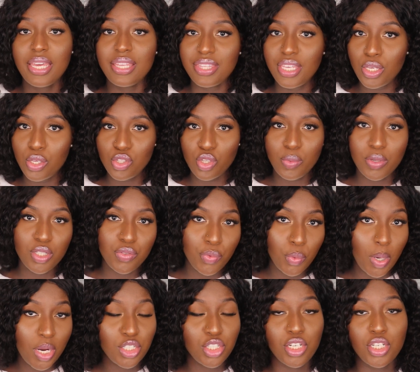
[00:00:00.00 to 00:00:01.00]
Thank you so much for
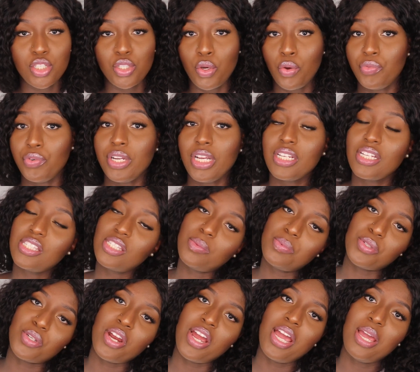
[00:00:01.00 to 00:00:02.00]
watching. Don't forget to
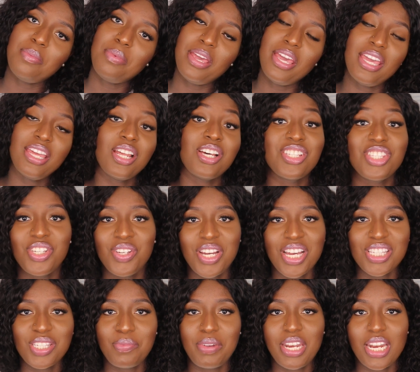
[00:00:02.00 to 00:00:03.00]
subscribe, and I'll see you
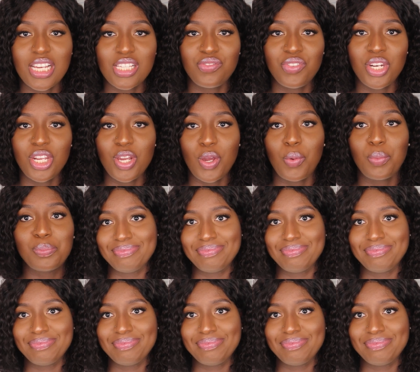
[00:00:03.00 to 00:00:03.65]
guys in my next video.